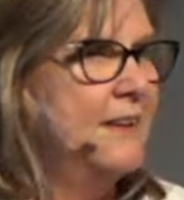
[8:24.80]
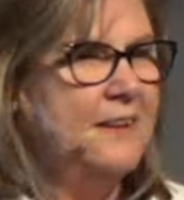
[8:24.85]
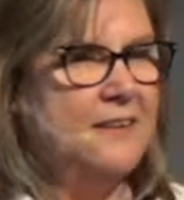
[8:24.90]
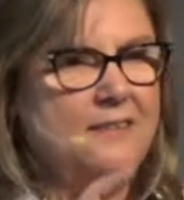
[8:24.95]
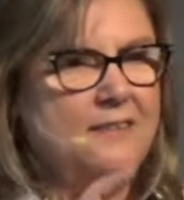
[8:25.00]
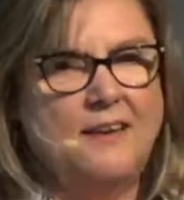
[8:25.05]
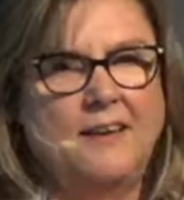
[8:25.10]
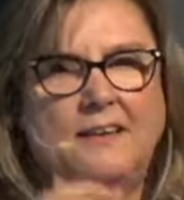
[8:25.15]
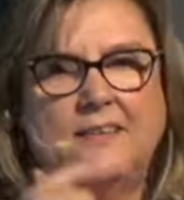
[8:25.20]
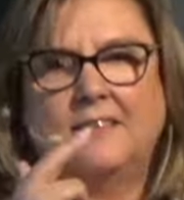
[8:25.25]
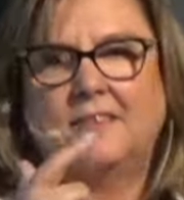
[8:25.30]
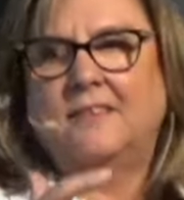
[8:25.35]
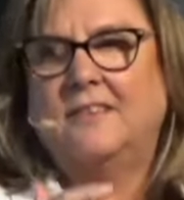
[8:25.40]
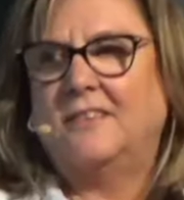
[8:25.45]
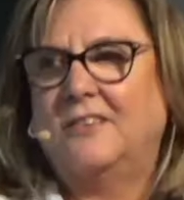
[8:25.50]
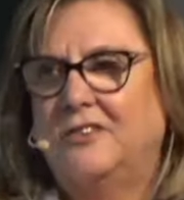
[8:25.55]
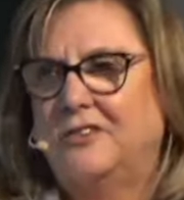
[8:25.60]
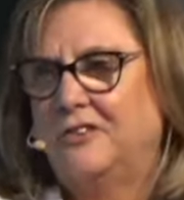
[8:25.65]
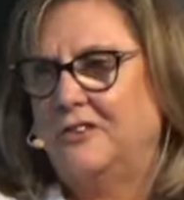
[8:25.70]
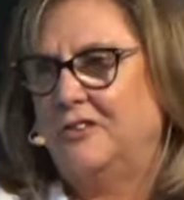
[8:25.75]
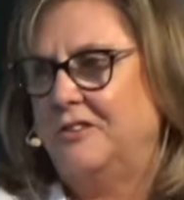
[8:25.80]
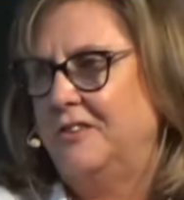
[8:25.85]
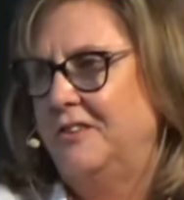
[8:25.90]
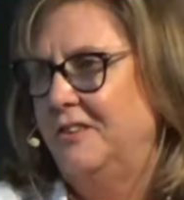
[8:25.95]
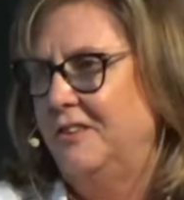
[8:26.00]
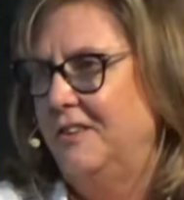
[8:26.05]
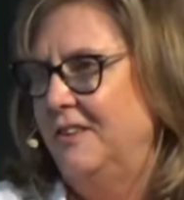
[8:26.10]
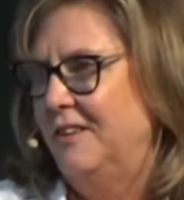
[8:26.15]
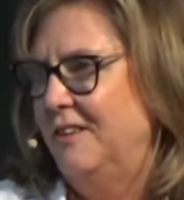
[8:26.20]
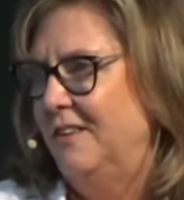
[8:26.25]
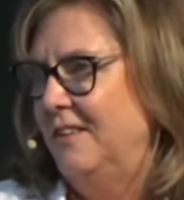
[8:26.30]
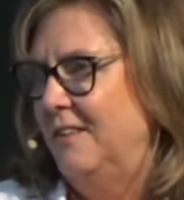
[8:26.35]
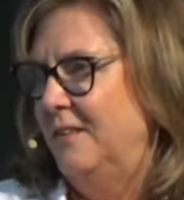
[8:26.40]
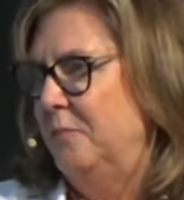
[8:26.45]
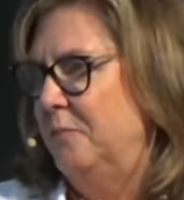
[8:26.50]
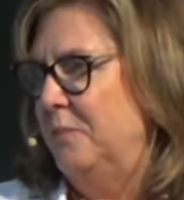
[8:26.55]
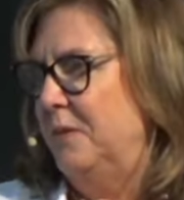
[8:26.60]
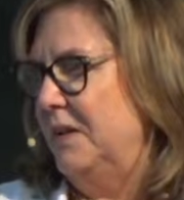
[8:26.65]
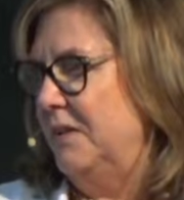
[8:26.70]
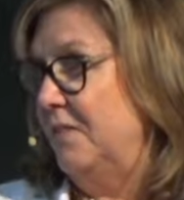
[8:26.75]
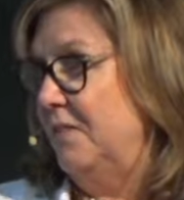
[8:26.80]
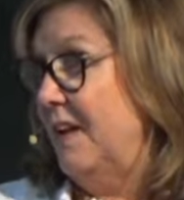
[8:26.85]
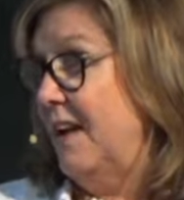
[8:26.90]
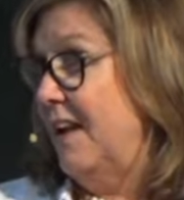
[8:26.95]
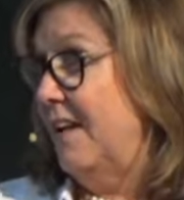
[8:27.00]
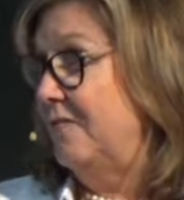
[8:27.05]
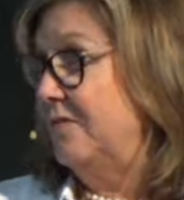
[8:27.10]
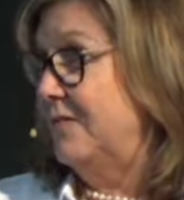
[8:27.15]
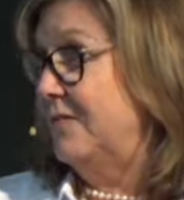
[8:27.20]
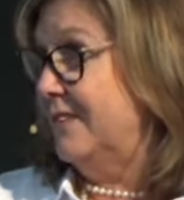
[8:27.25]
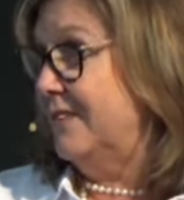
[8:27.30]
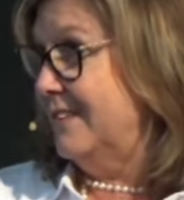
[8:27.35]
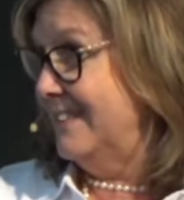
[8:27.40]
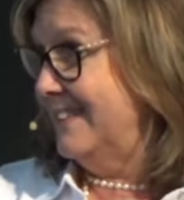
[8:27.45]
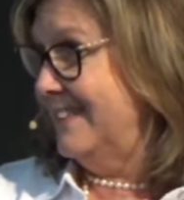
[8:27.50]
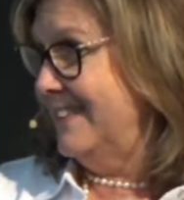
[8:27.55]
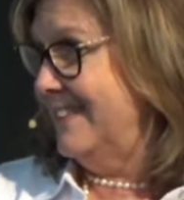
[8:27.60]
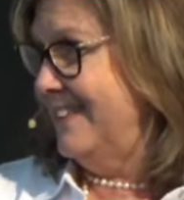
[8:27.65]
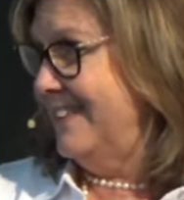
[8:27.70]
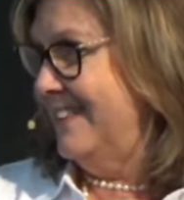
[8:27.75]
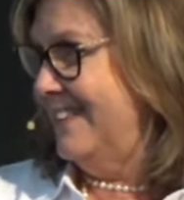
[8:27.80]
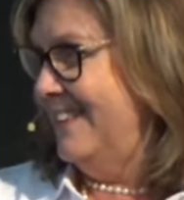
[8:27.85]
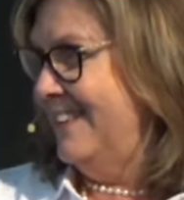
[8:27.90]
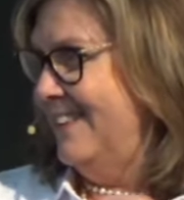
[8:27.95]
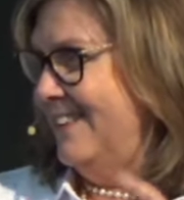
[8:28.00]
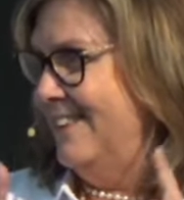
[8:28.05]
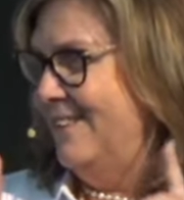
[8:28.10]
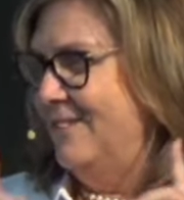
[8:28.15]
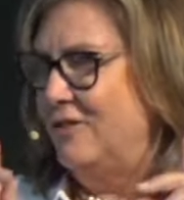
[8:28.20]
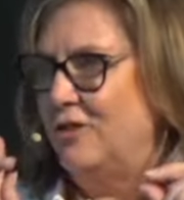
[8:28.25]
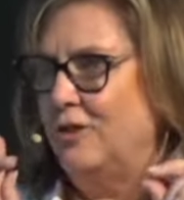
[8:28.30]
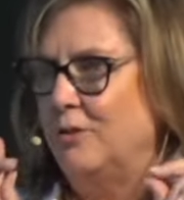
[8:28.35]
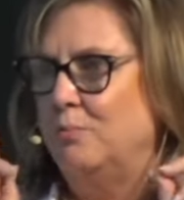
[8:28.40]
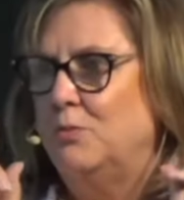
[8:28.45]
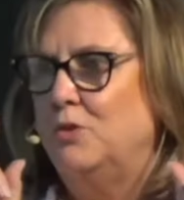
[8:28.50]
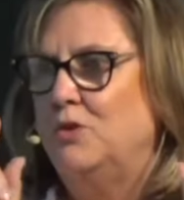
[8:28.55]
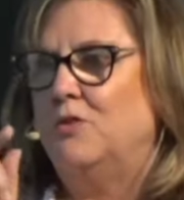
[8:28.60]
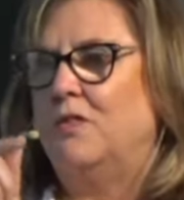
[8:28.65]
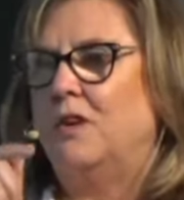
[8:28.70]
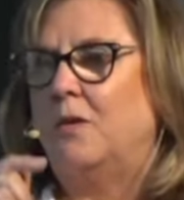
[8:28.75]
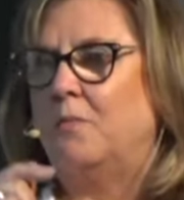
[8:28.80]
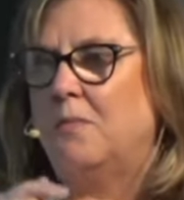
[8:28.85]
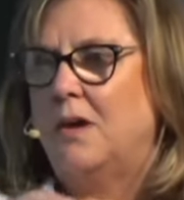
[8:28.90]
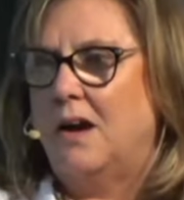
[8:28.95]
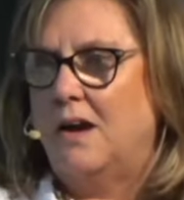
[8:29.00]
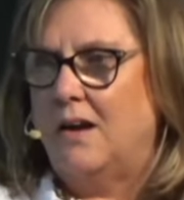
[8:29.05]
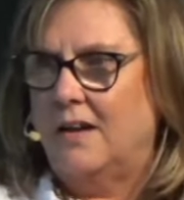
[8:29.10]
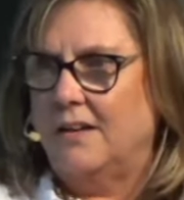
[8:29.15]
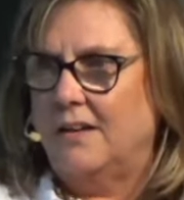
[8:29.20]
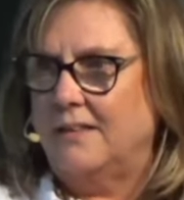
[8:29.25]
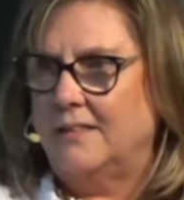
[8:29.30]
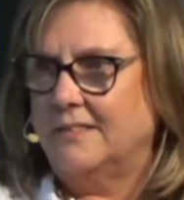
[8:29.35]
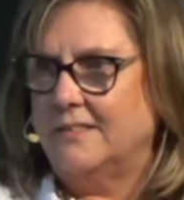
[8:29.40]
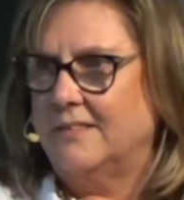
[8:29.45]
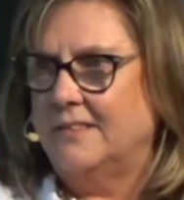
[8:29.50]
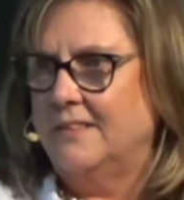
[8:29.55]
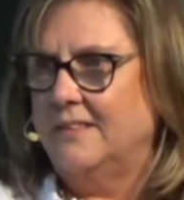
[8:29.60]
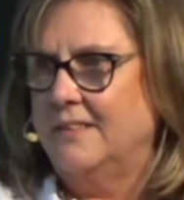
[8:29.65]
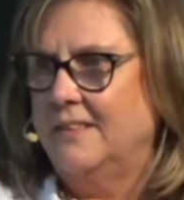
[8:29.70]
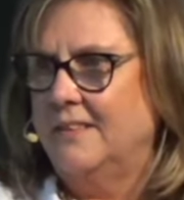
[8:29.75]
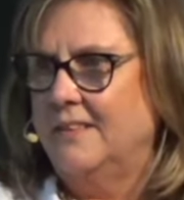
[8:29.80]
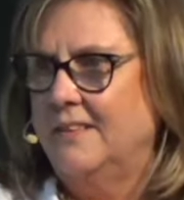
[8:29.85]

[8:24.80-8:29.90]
It takes a little bit of effort to move our minds